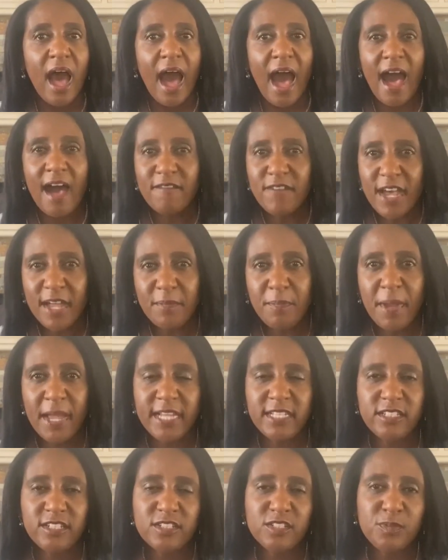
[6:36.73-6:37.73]
I've had
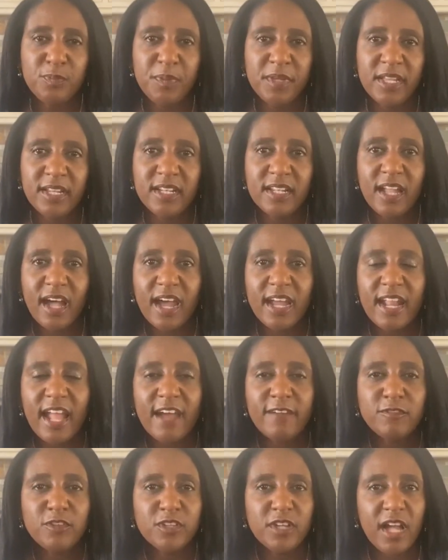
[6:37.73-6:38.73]
patients spend night
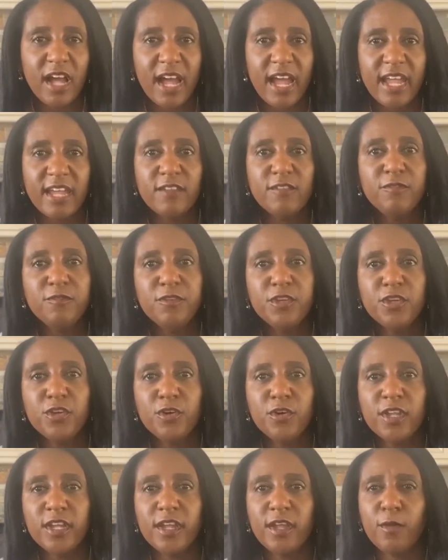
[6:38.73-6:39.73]
after night
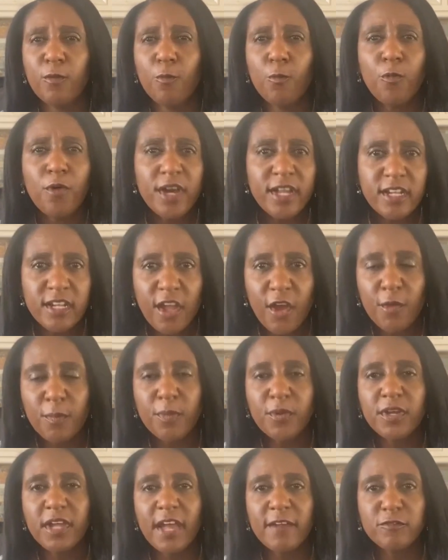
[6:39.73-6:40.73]
filling one
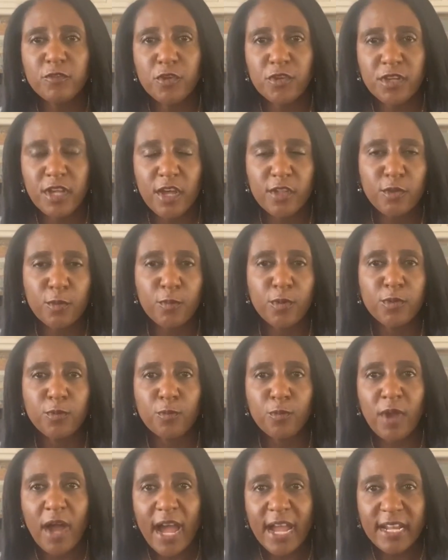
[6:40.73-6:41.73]
notebook after another with
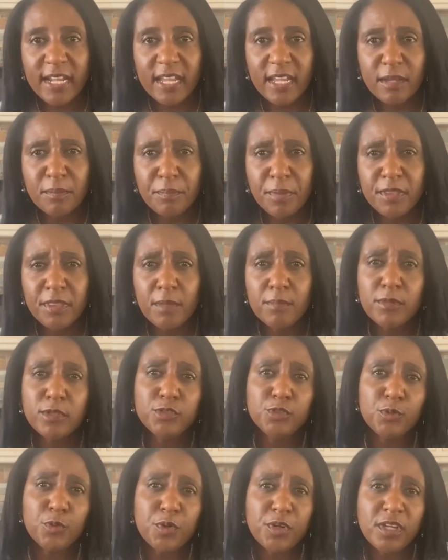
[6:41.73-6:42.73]
writing, but the
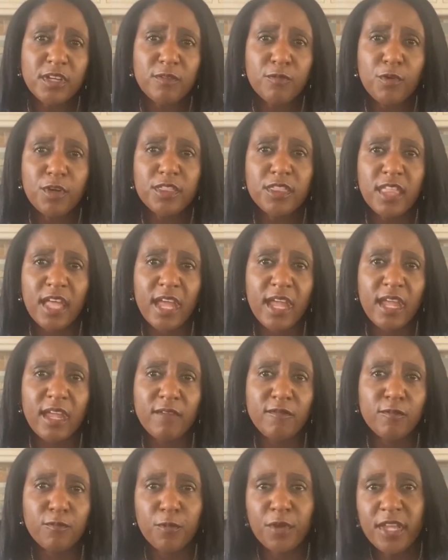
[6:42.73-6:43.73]
majority of what
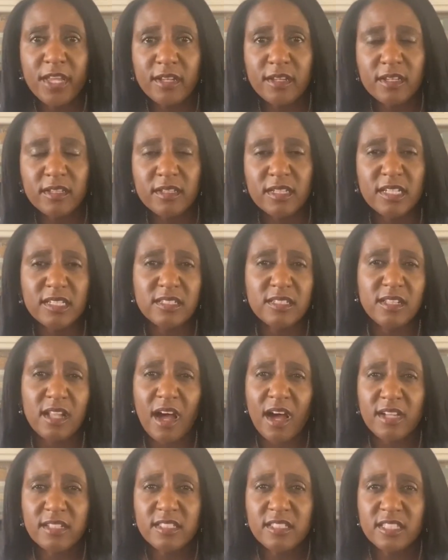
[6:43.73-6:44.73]
they've written is
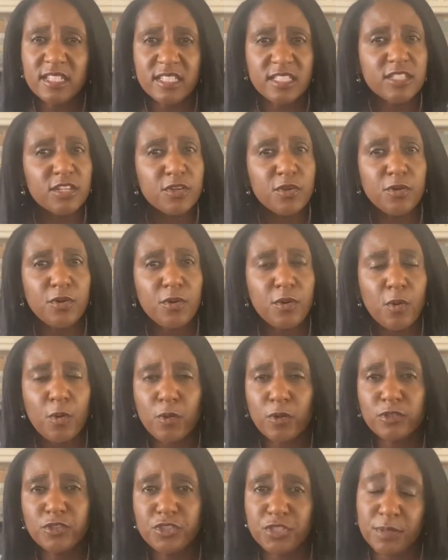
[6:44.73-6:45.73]
nonsensical
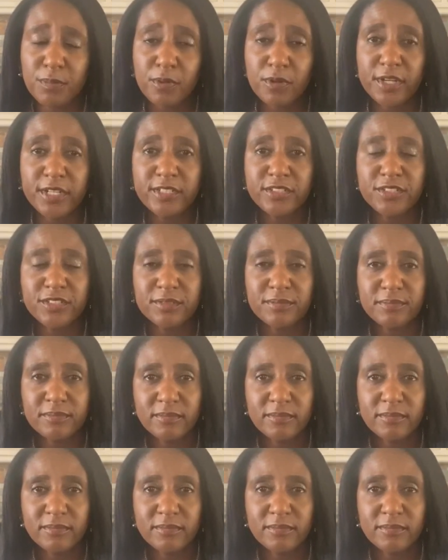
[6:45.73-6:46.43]
or gibberish.